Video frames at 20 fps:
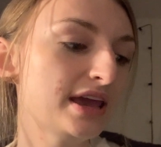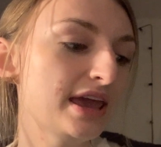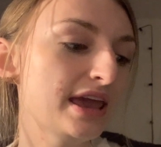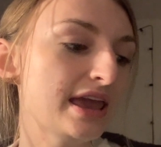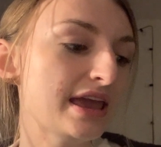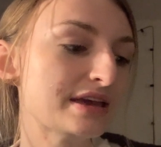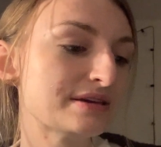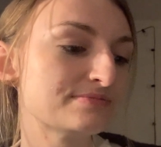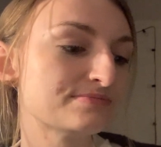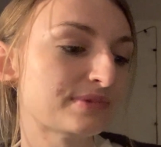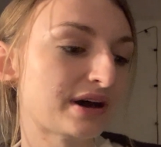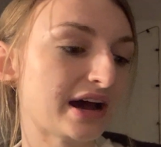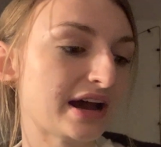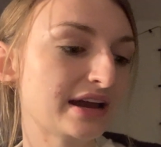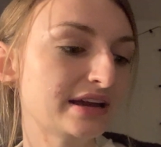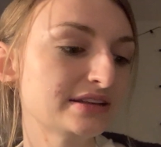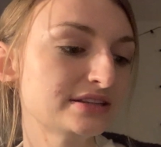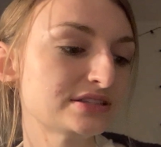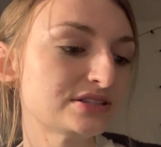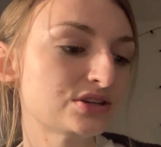in
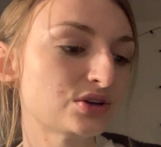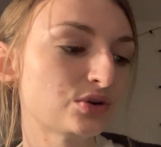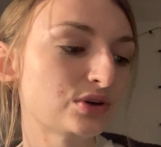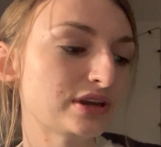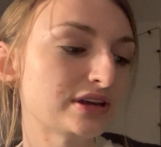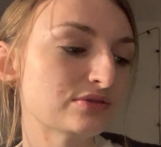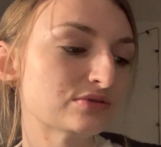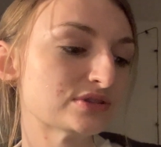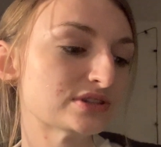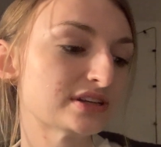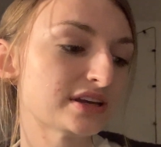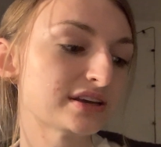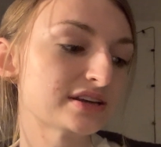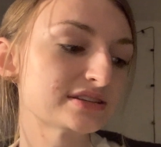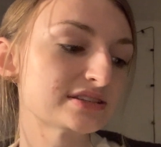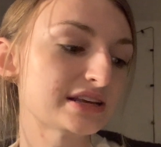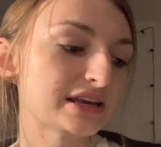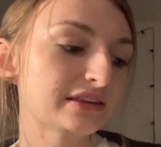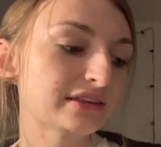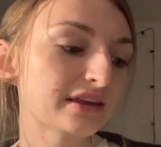mind. So he was like
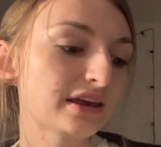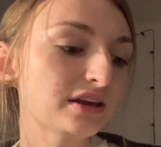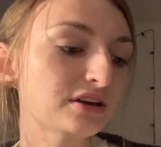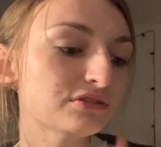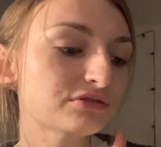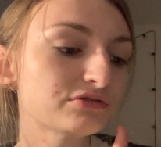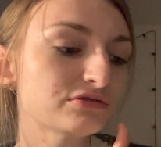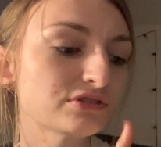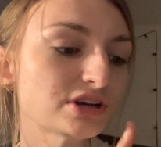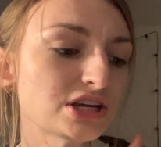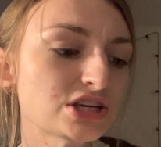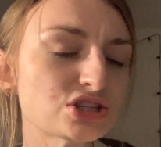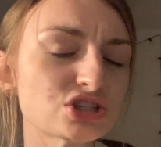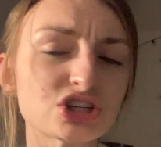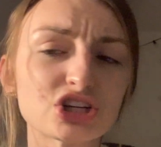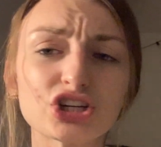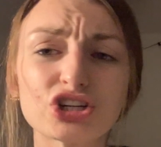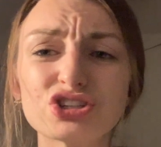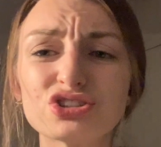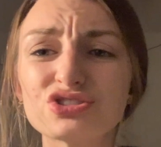saying like
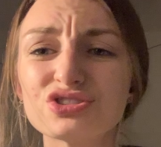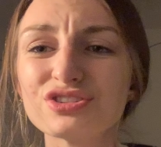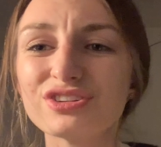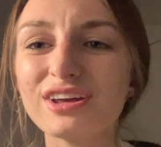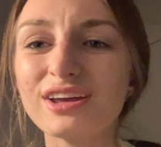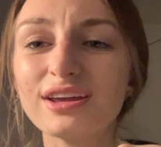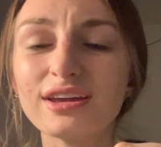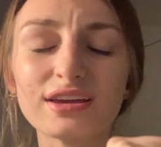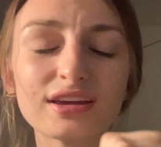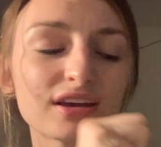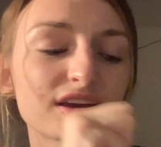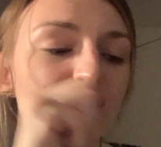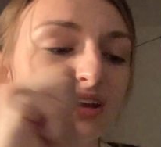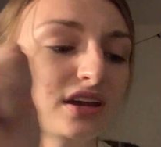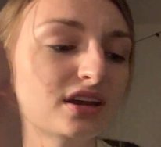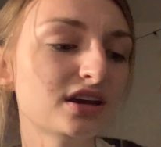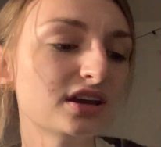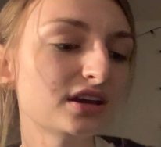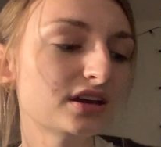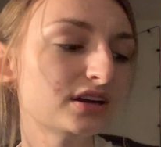research, like
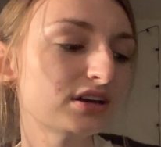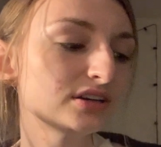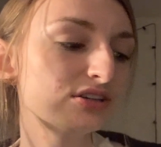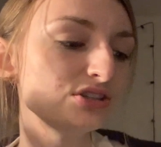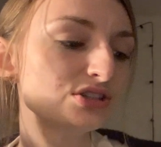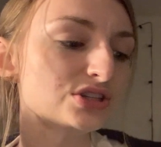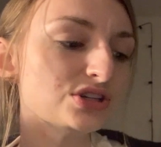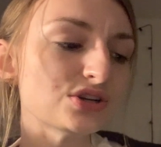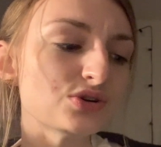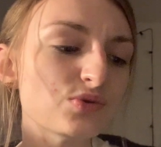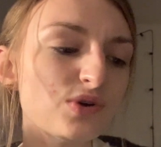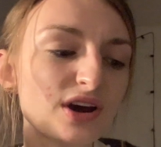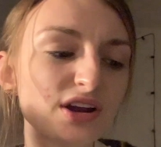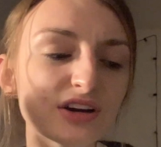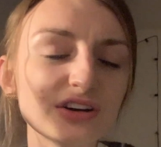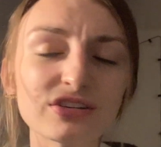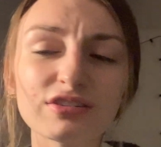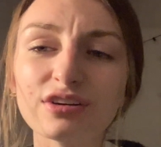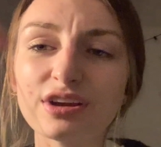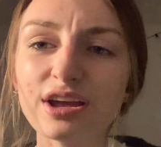do
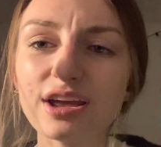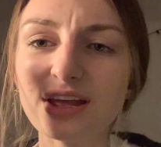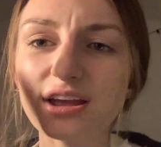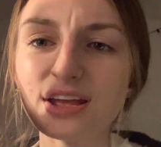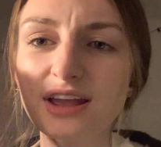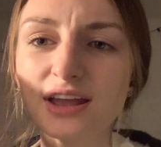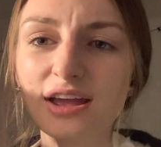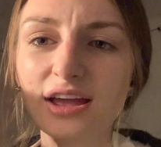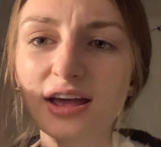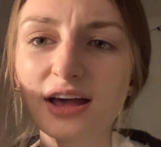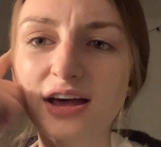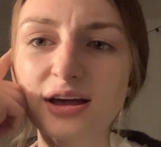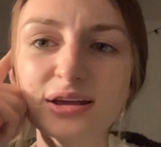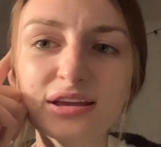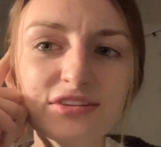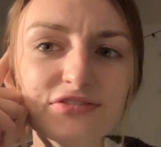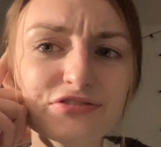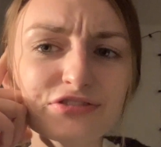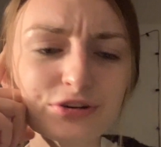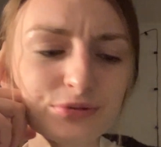
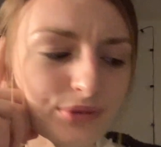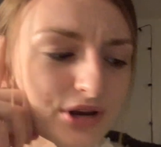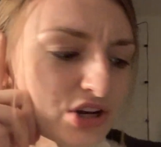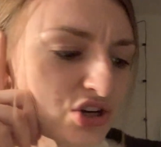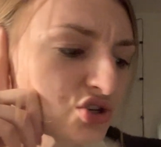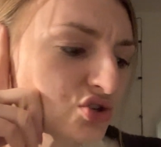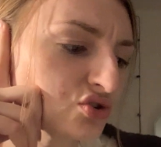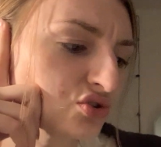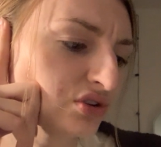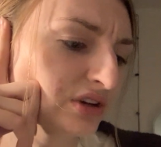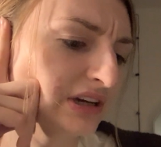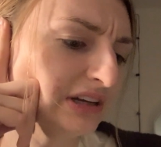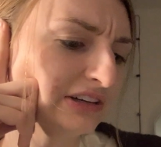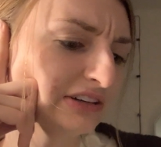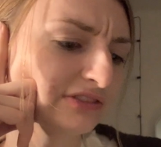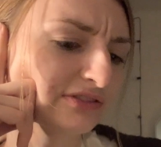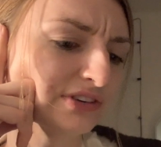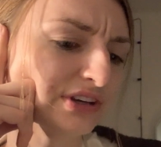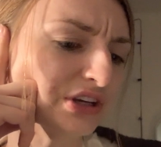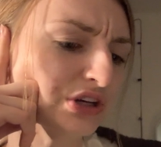informational
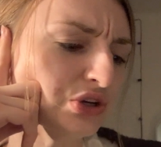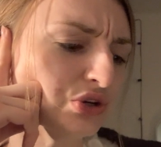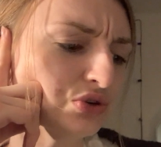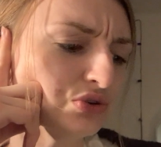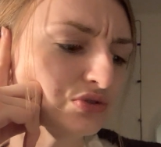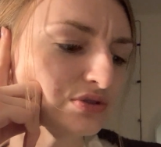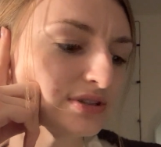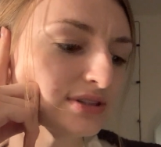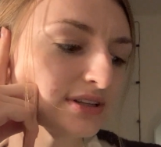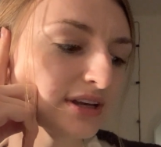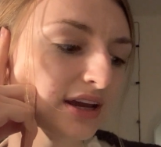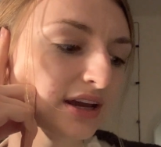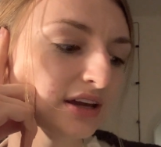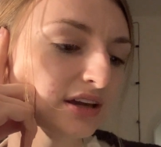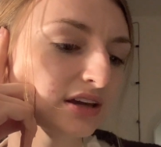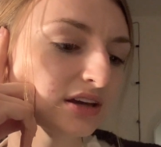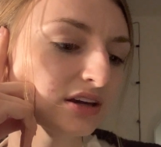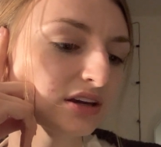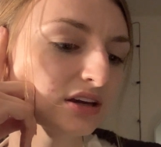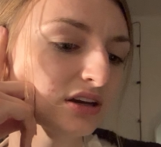interviews,
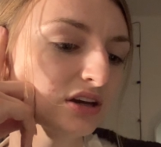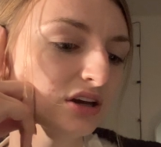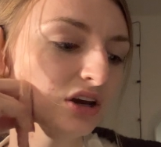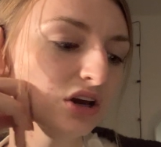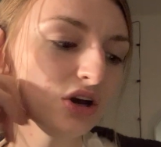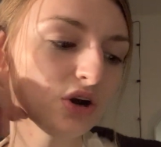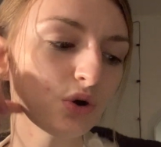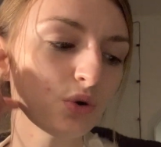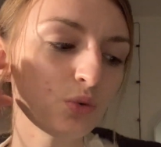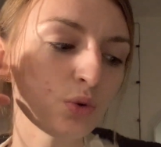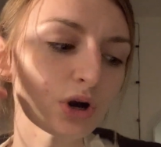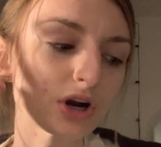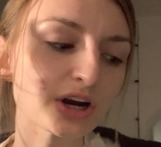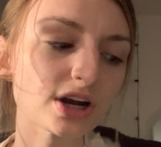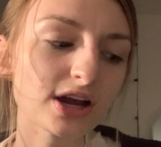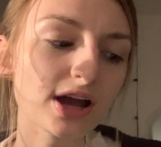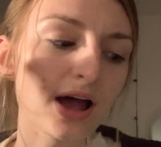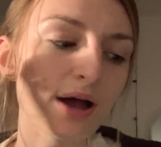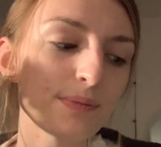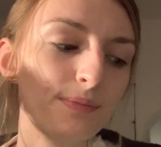like
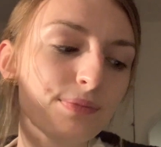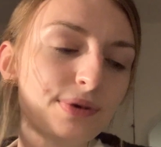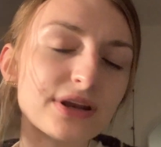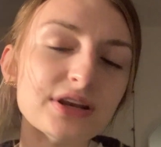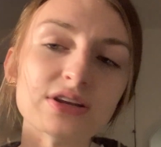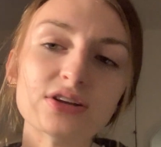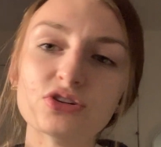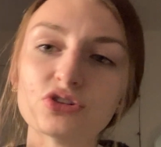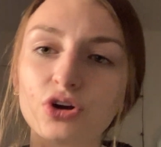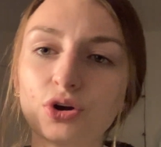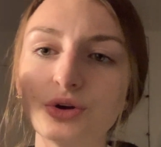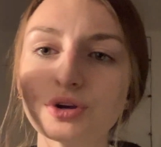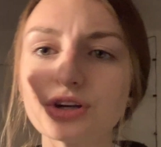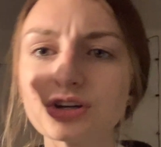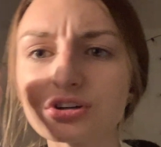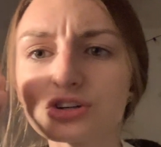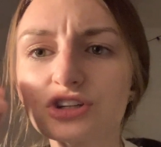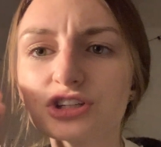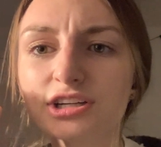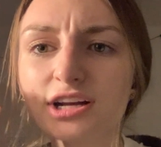work up and grow your
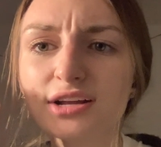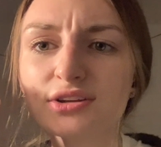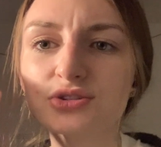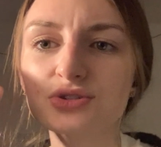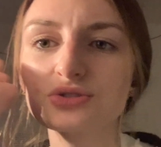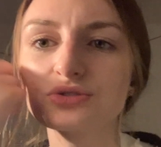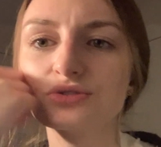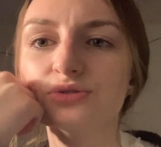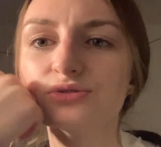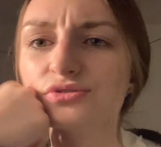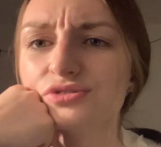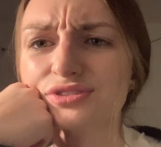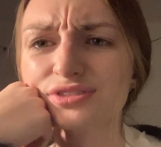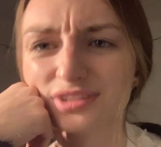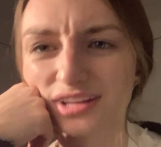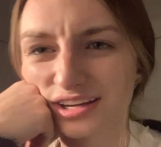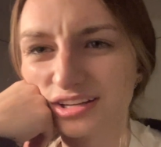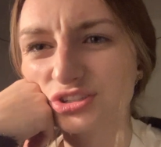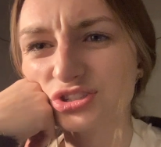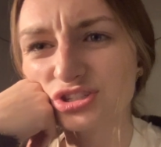credentials,
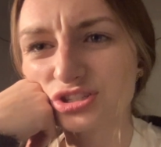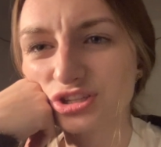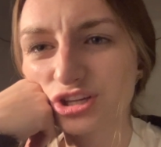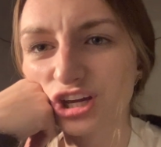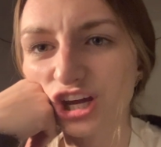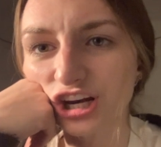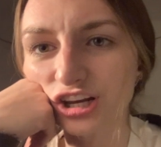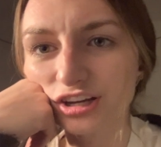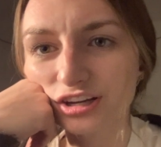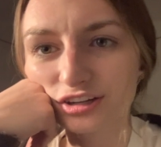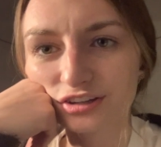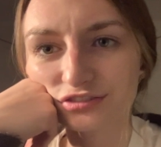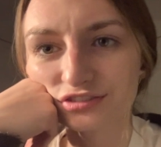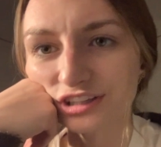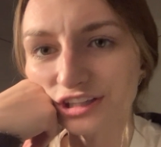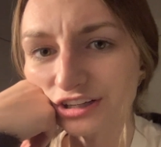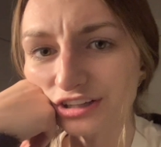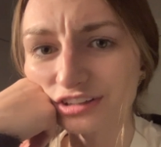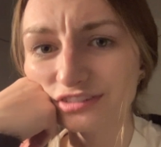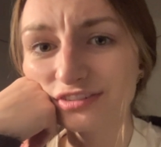like just good
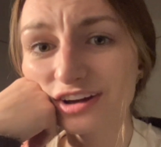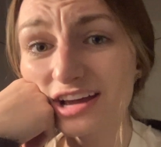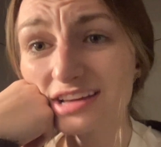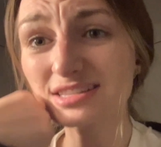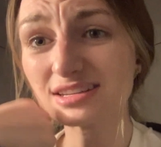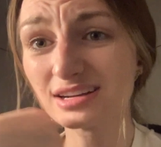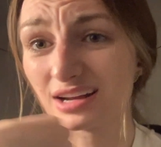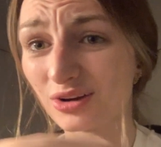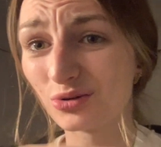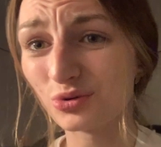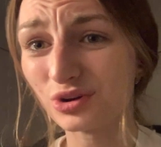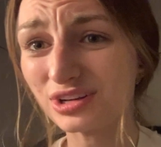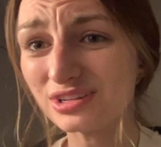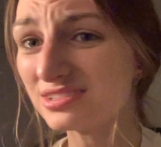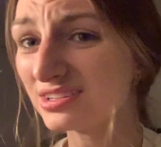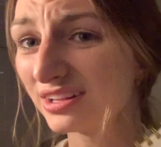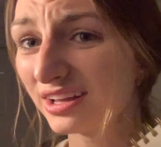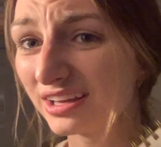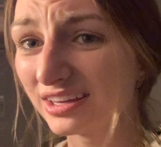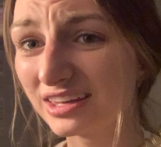career advice. And I wanted
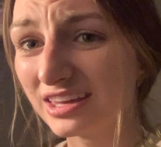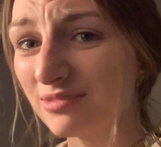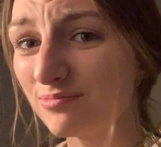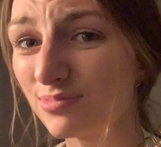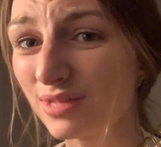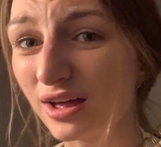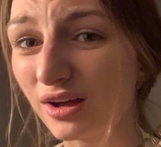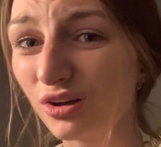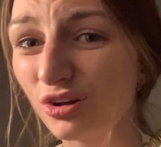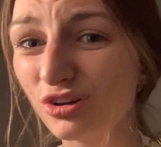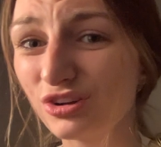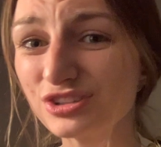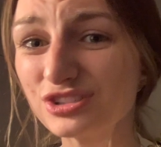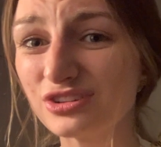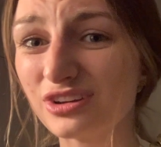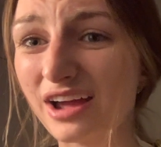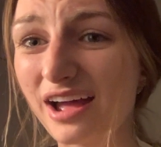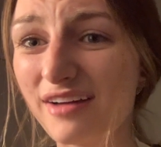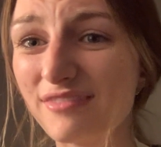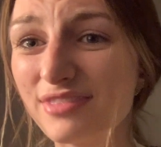to like keep that all,
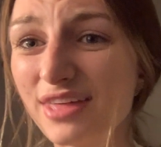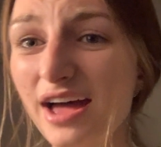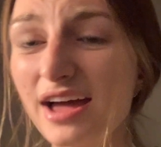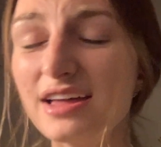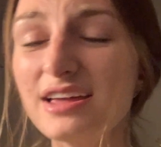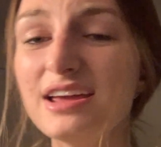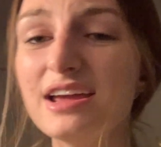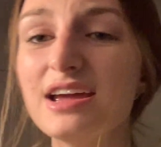so I have that